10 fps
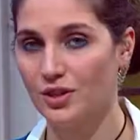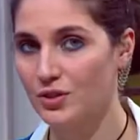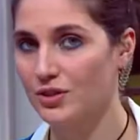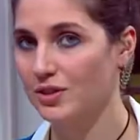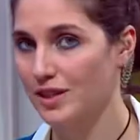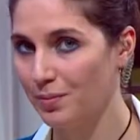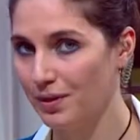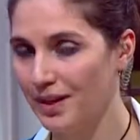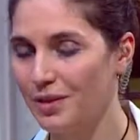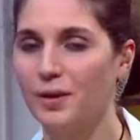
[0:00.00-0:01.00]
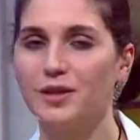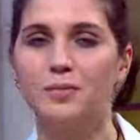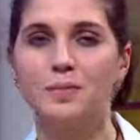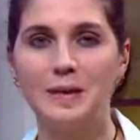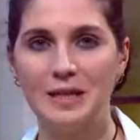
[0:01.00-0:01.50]
use the template, but
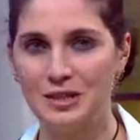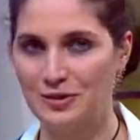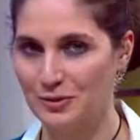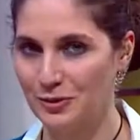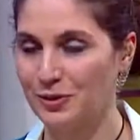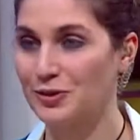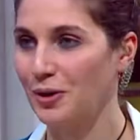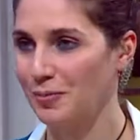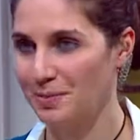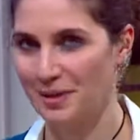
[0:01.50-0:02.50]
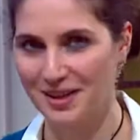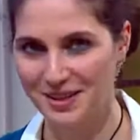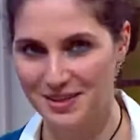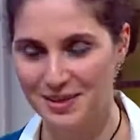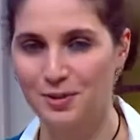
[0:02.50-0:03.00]
please do not
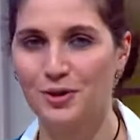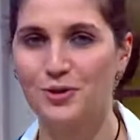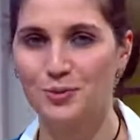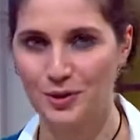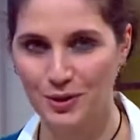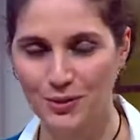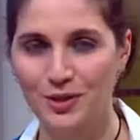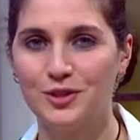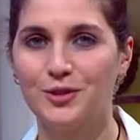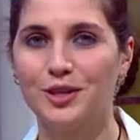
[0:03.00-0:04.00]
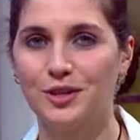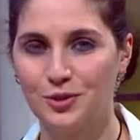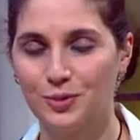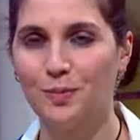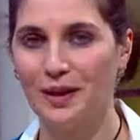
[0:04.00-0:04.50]
copy-paste because we know that you can
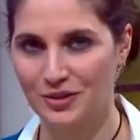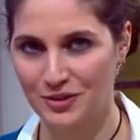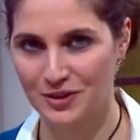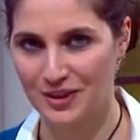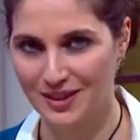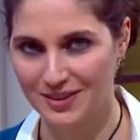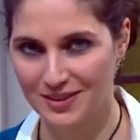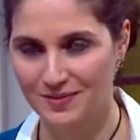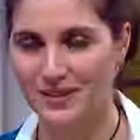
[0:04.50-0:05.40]
do better than us.